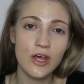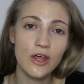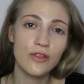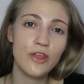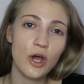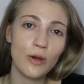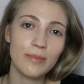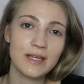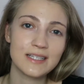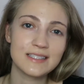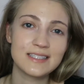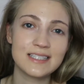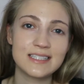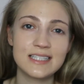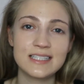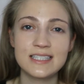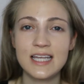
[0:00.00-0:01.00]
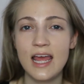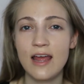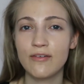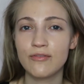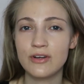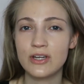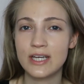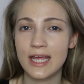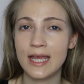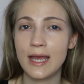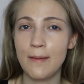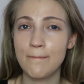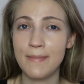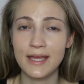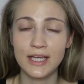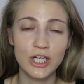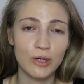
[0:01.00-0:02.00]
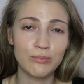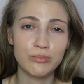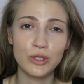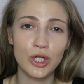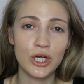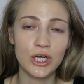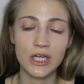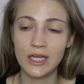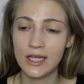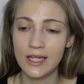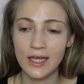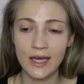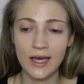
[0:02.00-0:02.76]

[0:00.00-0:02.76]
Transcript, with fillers: though, because this is an everyday makeup look.